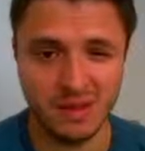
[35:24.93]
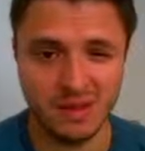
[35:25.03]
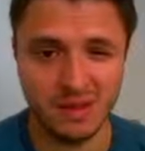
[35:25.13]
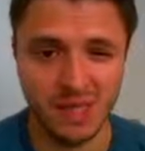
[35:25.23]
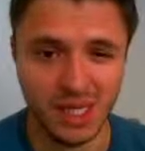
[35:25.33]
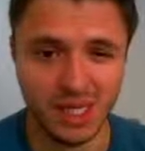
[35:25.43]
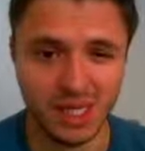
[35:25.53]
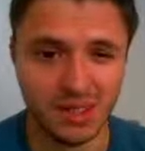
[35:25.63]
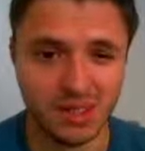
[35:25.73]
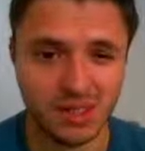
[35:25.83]
But yeah, that
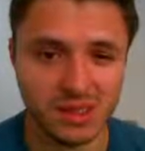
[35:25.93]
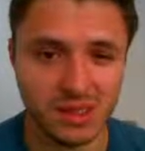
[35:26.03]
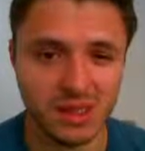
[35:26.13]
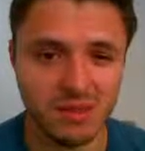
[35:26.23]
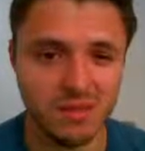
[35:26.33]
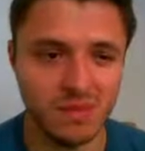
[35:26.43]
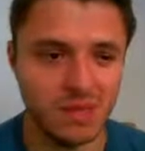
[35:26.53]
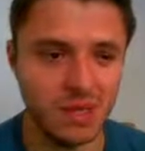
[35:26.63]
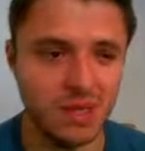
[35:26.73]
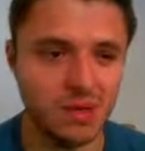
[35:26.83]
sucks that
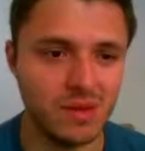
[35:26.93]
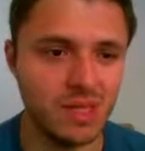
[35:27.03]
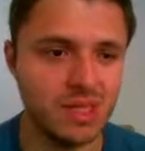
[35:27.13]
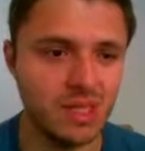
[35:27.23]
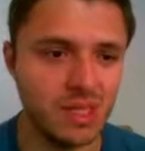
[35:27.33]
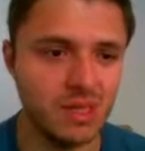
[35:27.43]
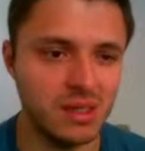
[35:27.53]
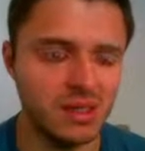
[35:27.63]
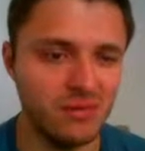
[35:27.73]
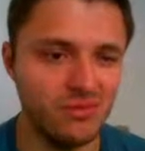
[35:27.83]
could have actually
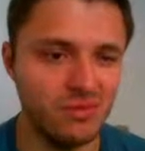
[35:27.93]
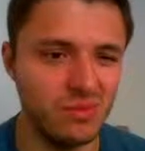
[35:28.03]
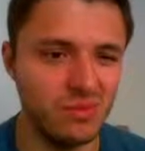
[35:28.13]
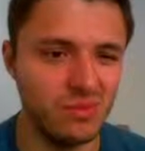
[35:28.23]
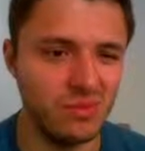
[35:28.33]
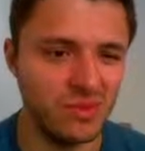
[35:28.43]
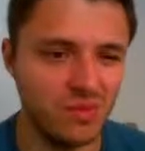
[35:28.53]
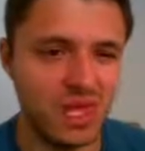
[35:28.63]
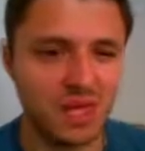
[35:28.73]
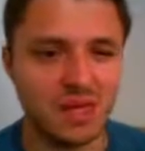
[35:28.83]

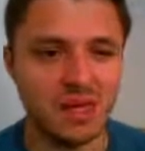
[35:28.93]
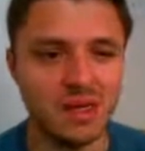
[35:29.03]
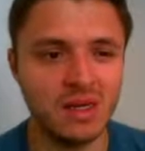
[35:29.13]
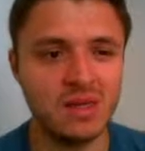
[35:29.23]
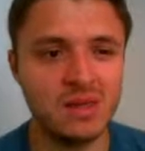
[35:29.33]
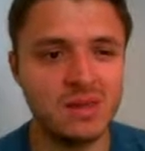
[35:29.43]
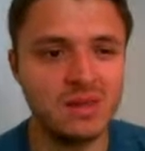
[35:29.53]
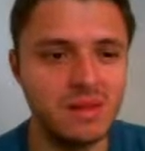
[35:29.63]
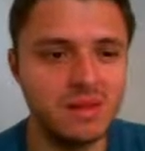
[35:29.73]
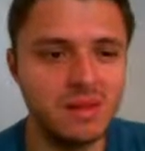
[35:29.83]
gotten a
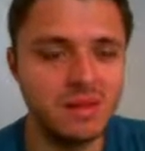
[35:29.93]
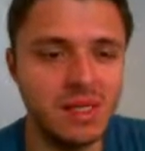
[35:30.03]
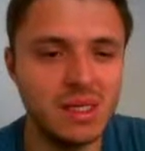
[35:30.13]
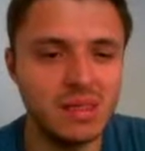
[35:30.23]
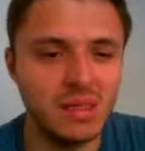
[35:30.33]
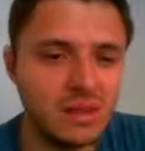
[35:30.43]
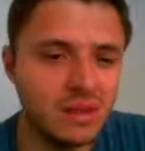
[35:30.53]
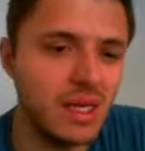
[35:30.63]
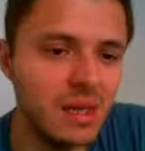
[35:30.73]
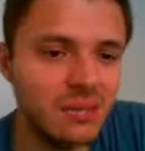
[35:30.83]
like
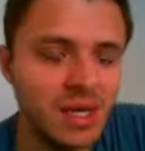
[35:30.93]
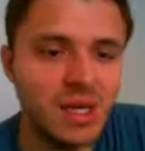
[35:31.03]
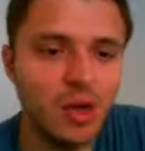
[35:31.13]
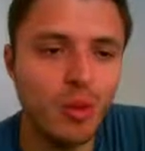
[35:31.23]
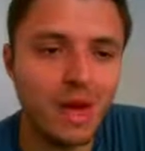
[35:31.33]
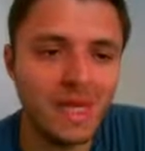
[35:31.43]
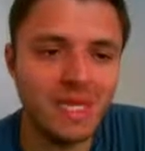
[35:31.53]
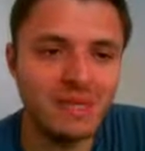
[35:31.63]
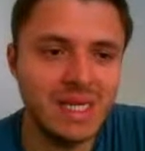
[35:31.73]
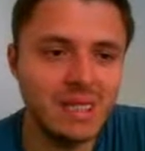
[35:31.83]
really commanding
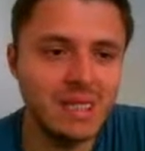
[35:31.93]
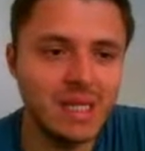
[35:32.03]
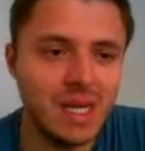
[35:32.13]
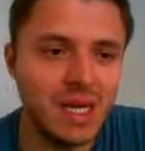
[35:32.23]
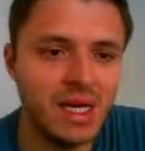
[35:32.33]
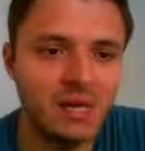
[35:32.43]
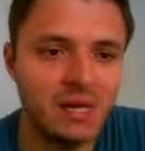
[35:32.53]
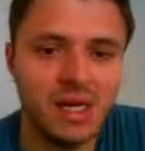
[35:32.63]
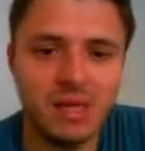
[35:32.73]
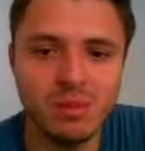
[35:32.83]
advantage here if
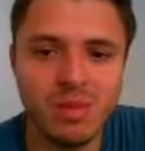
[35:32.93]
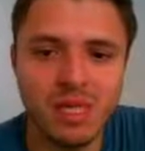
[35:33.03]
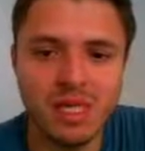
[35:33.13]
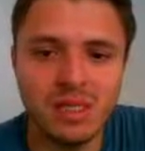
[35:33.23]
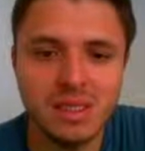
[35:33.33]
he had played